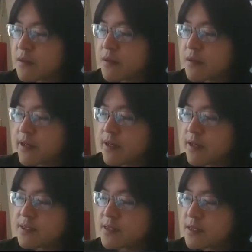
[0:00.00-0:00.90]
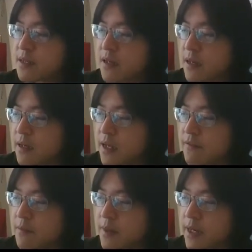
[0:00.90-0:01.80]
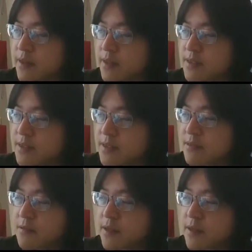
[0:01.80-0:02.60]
is given by this, right?